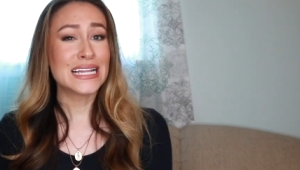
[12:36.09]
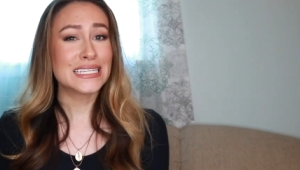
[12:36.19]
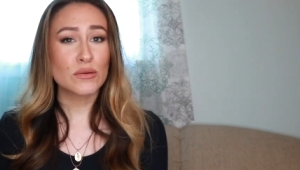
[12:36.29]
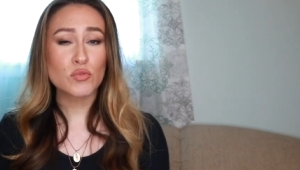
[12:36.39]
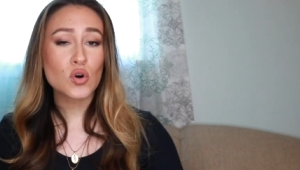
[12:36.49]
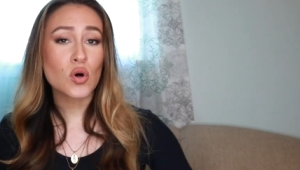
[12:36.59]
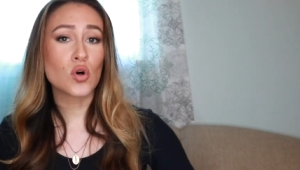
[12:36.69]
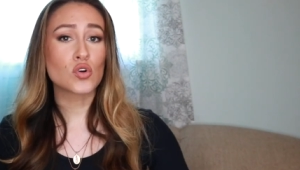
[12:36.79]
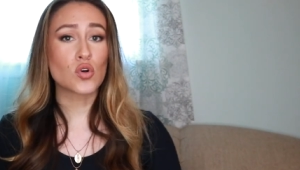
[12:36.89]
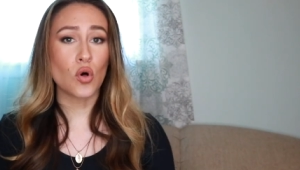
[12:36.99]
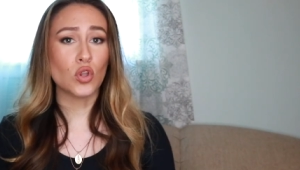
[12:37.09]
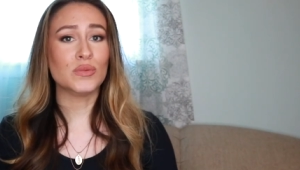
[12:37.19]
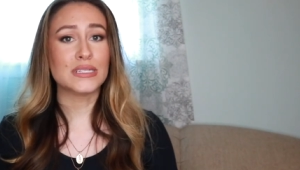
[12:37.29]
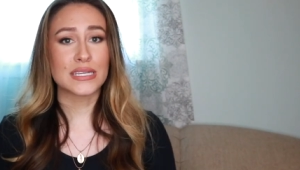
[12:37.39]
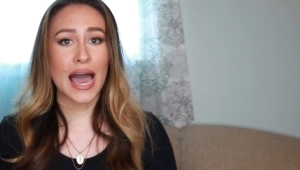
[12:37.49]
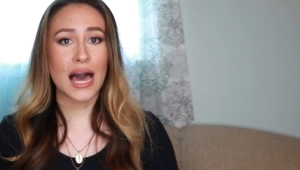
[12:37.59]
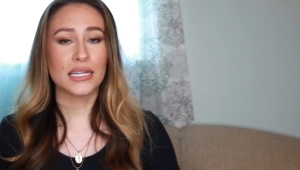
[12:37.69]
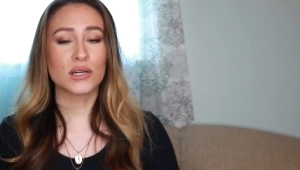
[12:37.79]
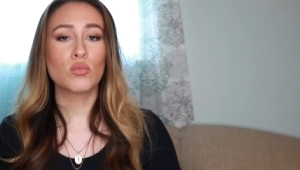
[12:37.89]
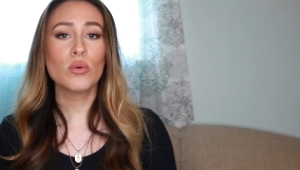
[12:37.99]
typical gold
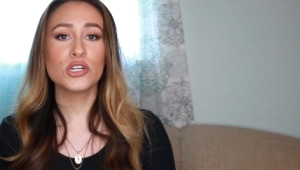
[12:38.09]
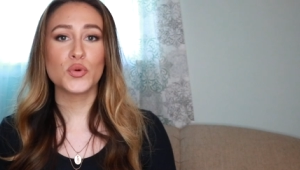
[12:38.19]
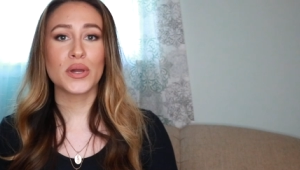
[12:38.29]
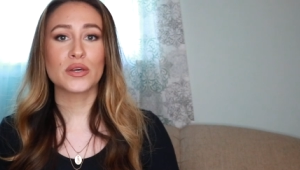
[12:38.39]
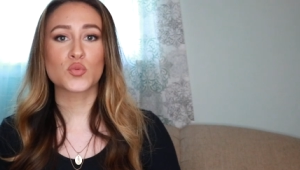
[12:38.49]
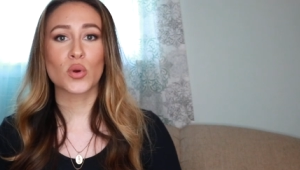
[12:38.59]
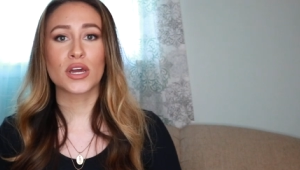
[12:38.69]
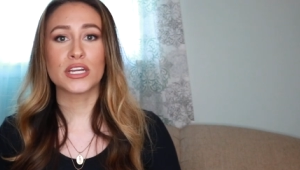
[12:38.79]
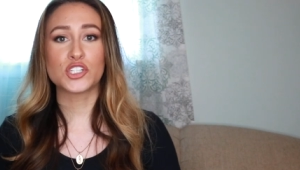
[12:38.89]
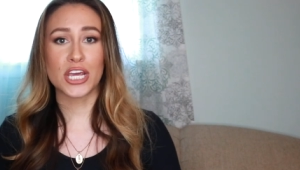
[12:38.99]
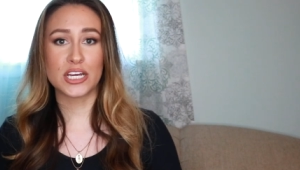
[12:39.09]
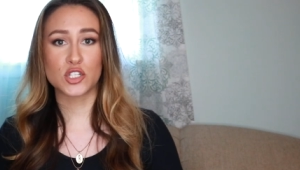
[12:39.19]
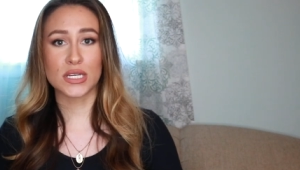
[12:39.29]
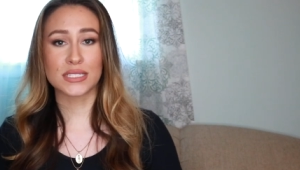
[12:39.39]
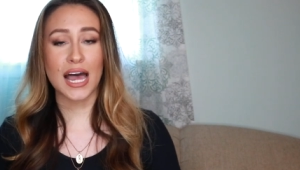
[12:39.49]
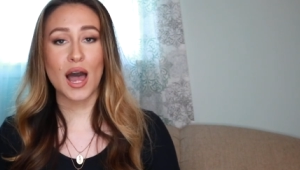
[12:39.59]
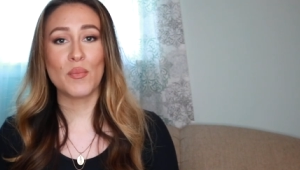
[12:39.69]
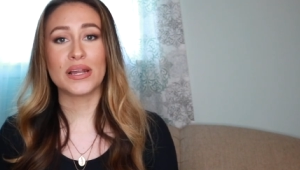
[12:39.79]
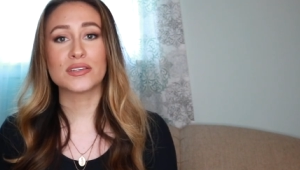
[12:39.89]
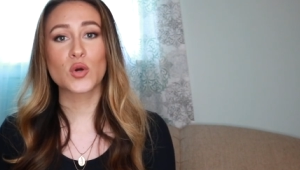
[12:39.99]
metallic, what we're doing is we're going to change this up
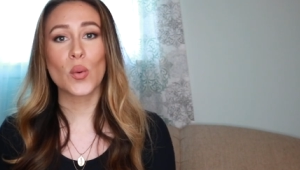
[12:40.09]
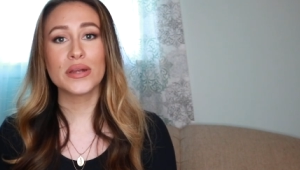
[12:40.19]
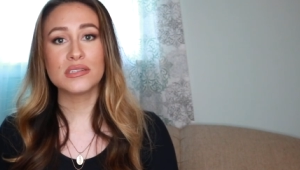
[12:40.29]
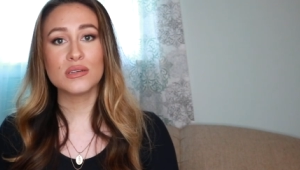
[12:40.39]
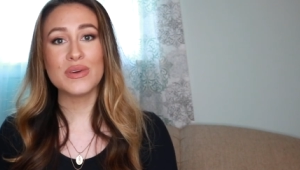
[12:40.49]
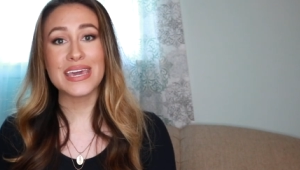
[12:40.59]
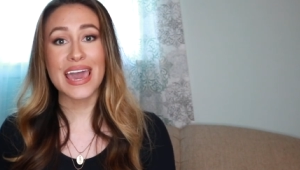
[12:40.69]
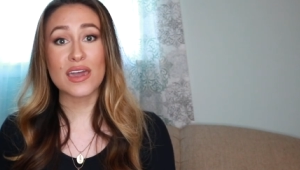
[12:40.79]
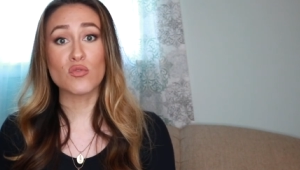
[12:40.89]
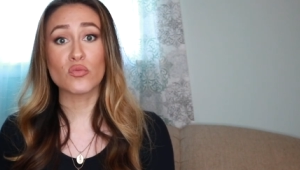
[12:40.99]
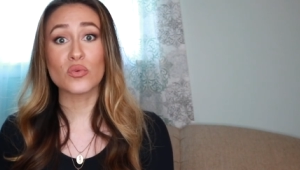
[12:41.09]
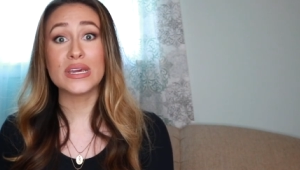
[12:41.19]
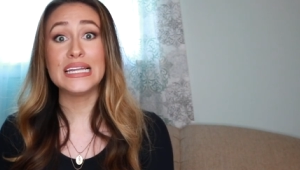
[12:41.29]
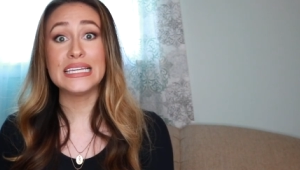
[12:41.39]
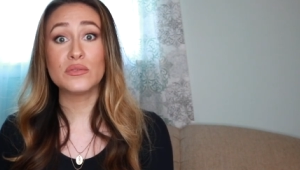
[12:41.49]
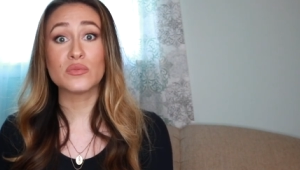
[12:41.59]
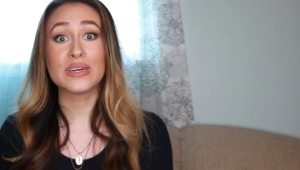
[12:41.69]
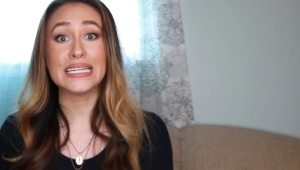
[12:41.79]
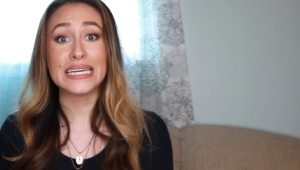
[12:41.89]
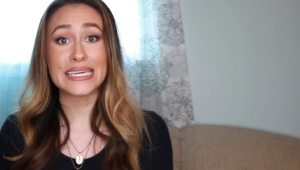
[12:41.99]
and it's going to be a really,
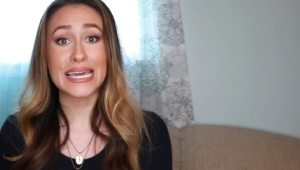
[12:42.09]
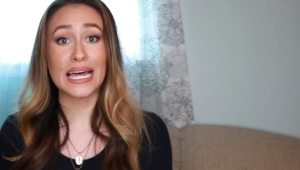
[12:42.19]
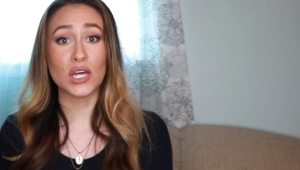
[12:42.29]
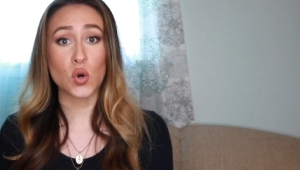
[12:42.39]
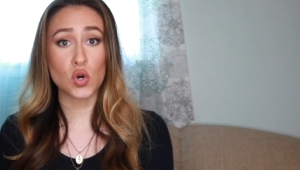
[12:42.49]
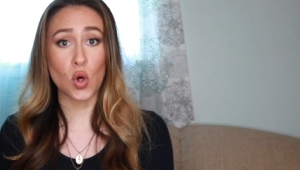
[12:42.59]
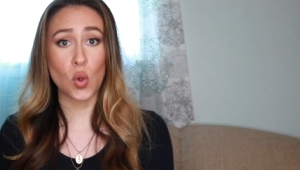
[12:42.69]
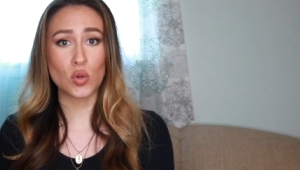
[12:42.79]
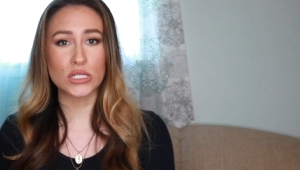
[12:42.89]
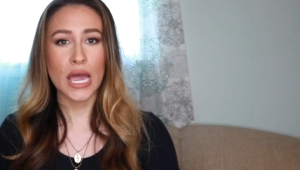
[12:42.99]
really yellow gold.